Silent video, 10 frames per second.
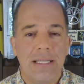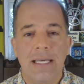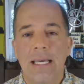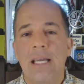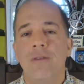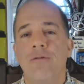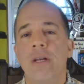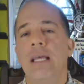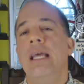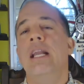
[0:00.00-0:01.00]
the infant
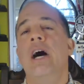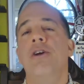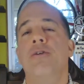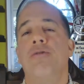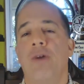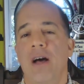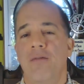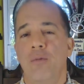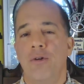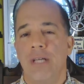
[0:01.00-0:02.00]
and under five
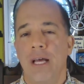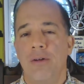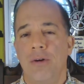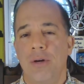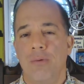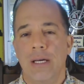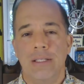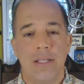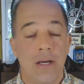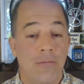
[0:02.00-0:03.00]
mortality
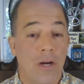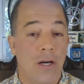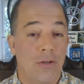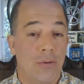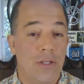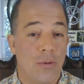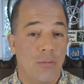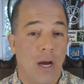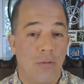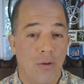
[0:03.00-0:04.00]
rates of countries
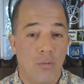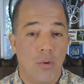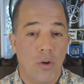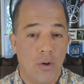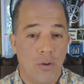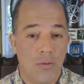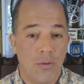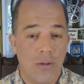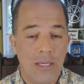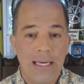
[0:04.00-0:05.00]
around the world.
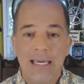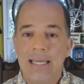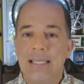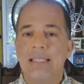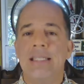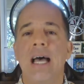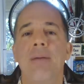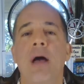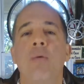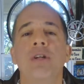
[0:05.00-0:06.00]
This time,
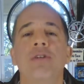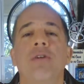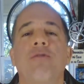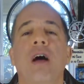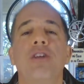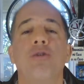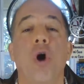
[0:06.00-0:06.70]
I want you to find your